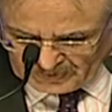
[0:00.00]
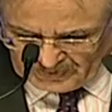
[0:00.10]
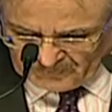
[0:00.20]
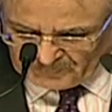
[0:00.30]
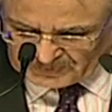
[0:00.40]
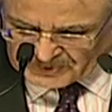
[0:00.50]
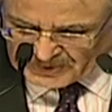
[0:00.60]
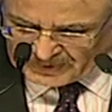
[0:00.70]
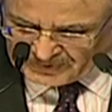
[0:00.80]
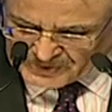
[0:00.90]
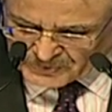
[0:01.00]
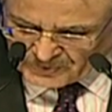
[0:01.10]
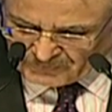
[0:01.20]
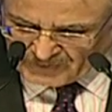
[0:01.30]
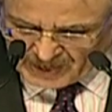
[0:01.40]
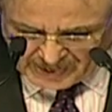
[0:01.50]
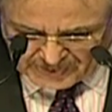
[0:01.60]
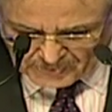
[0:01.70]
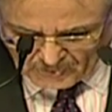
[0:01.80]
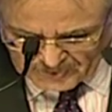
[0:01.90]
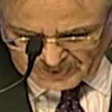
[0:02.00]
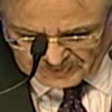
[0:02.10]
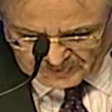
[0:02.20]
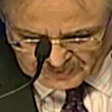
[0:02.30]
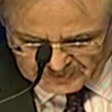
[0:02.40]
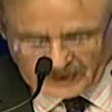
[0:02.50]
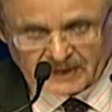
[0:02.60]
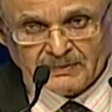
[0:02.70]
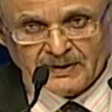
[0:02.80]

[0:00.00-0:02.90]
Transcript: with the generation of higher order sustainable